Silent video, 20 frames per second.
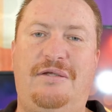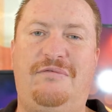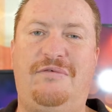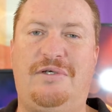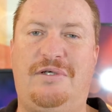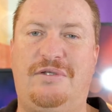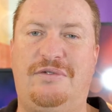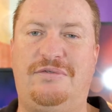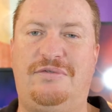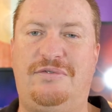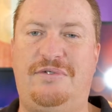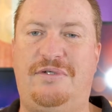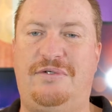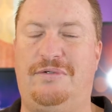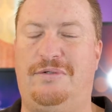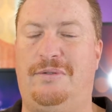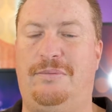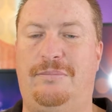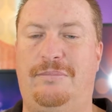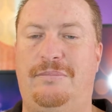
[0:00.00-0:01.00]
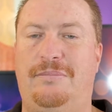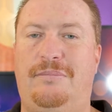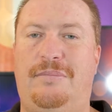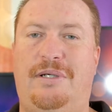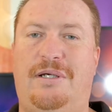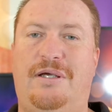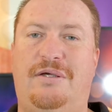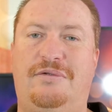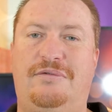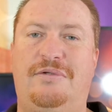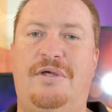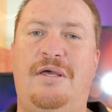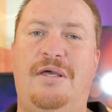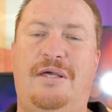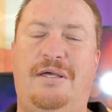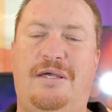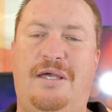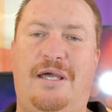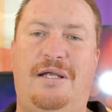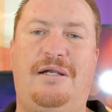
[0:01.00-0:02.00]
even consider them, because
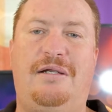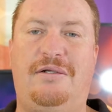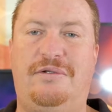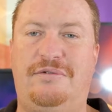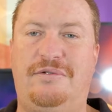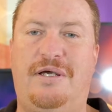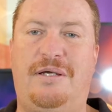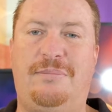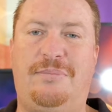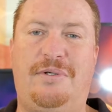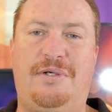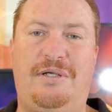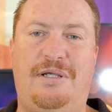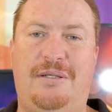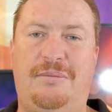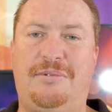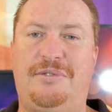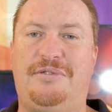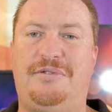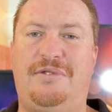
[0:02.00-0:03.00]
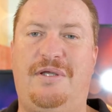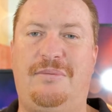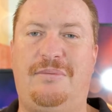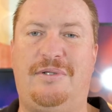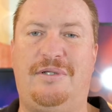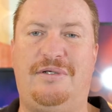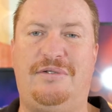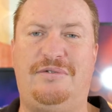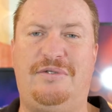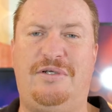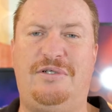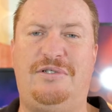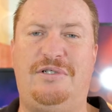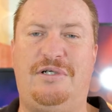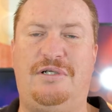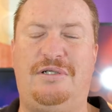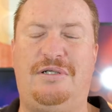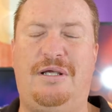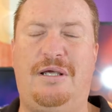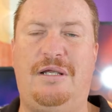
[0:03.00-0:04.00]
Canon does not put image stabilization
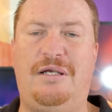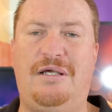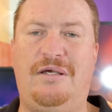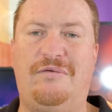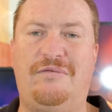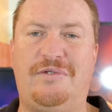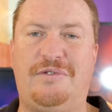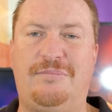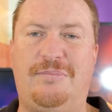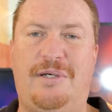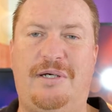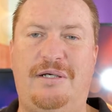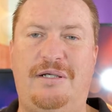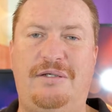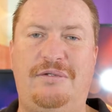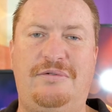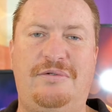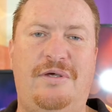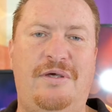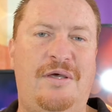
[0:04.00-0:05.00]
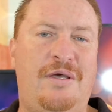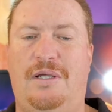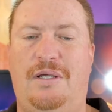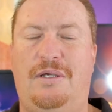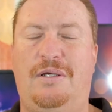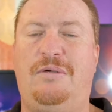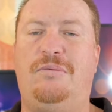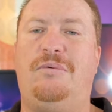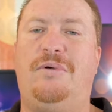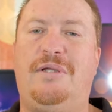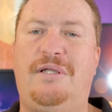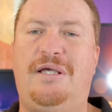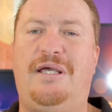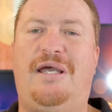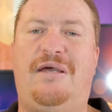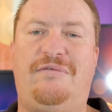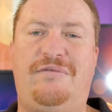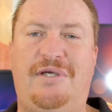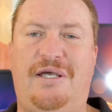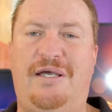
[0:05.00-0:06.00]
in any of its bodies. You really
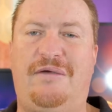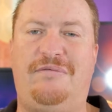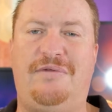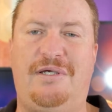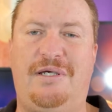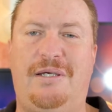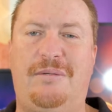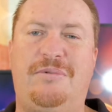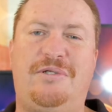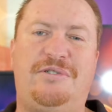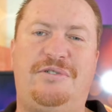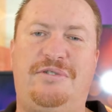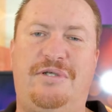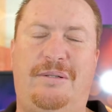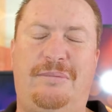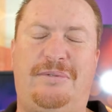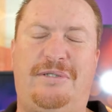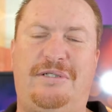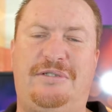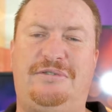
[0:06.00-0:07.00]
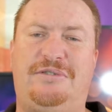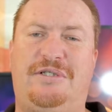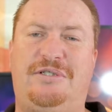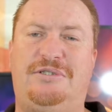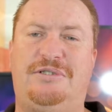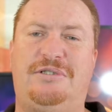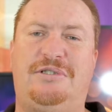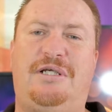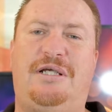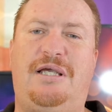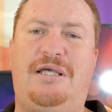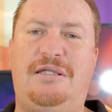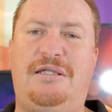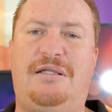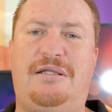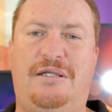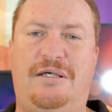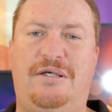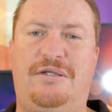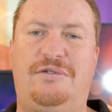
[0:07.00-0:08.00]
have to have the image stabilization in
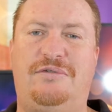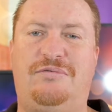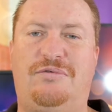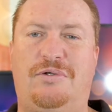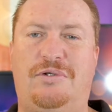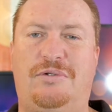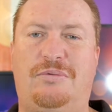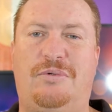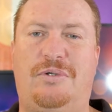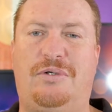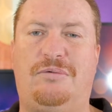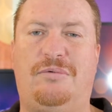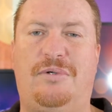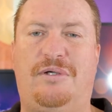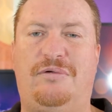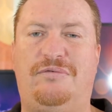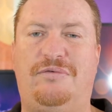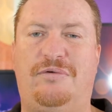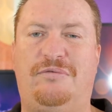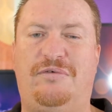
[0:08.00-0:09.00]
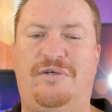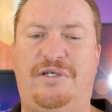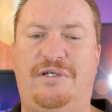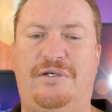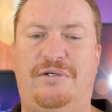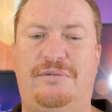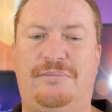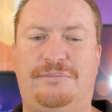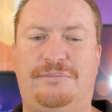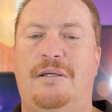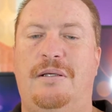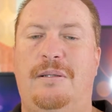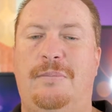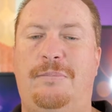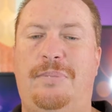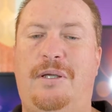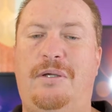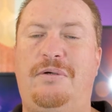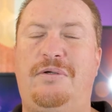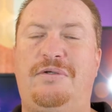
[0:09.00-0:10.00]
the lens for it to work well for video.
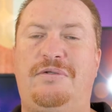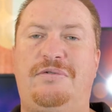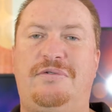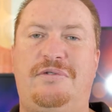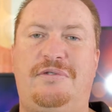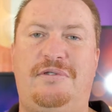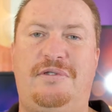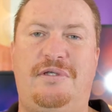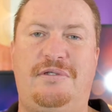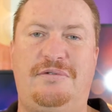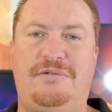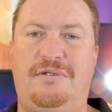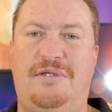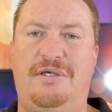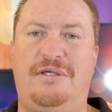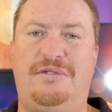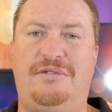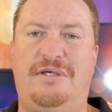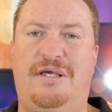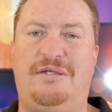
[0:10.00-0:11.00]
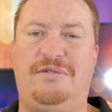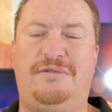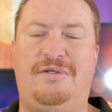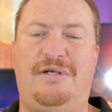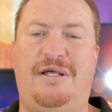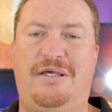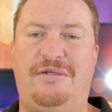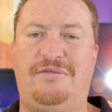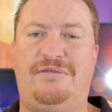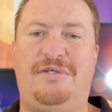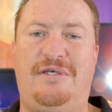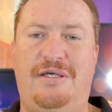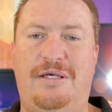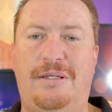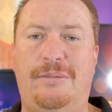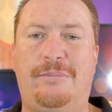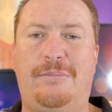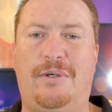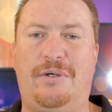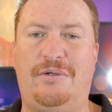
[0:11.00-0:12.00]
Bonus, this lens has an
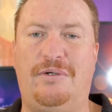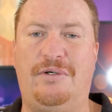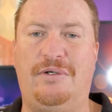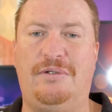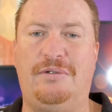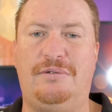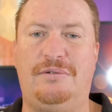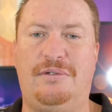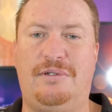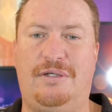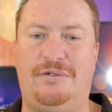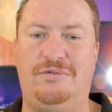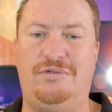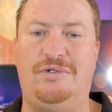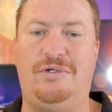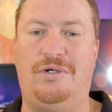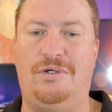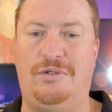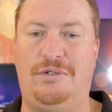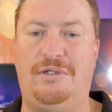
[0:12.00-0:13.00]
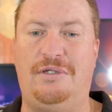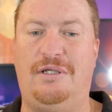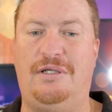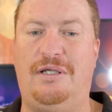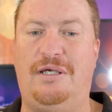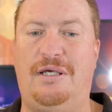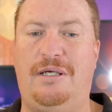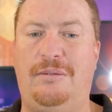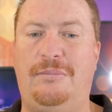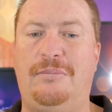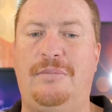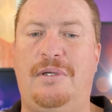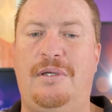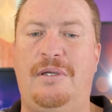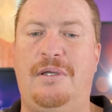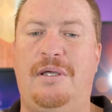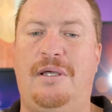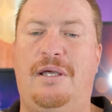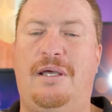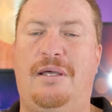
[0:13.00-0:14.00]
STM motor, as you heard in the name,
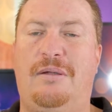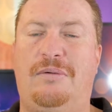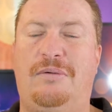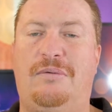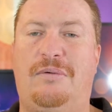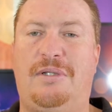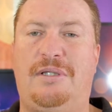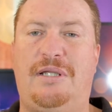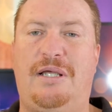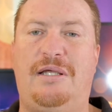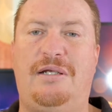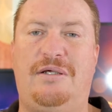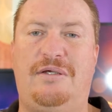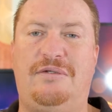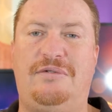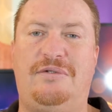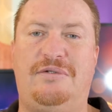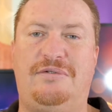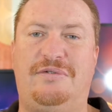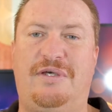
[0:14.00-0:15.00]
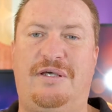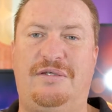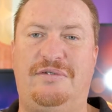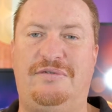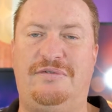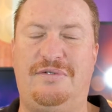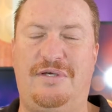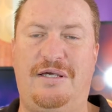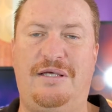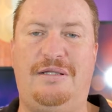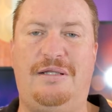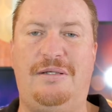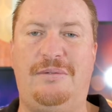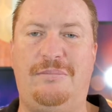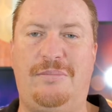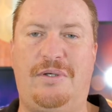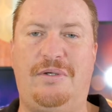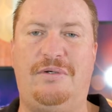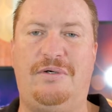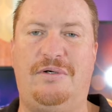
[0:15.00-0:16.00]
and what that is a silent
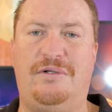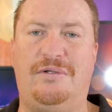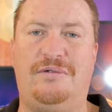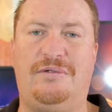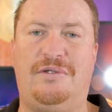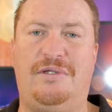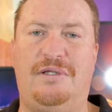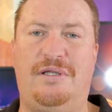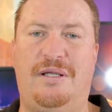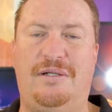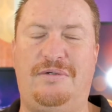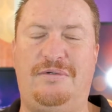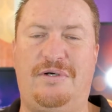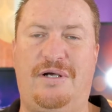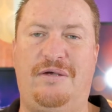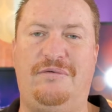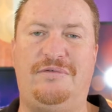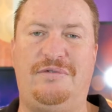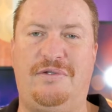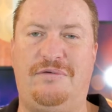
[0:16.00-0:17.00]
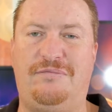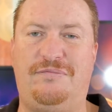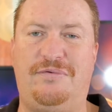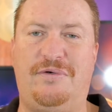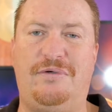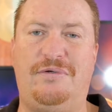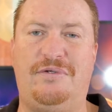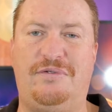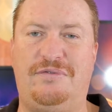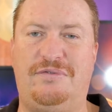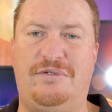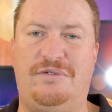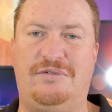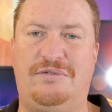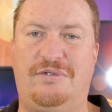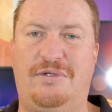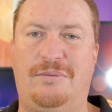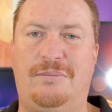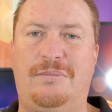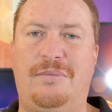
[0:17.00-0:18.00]
motor that drives the focus
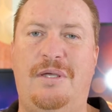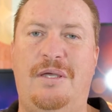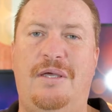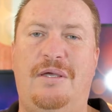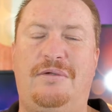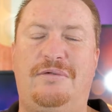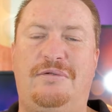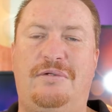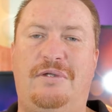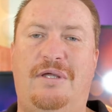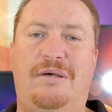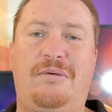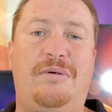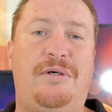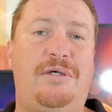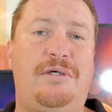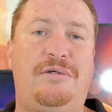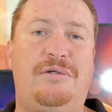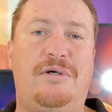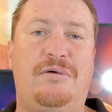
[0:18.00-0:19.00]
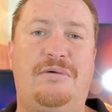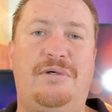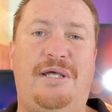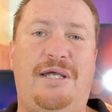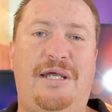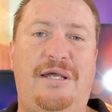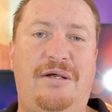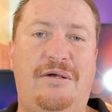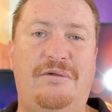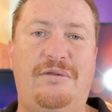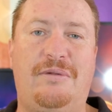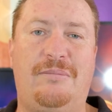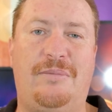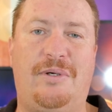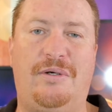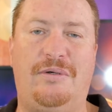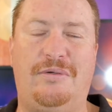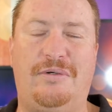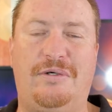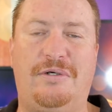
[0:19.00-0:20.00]
system, so that way you don't hear the
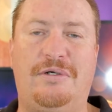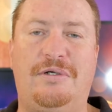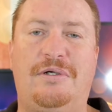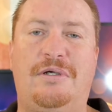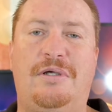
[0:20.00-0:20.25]
motor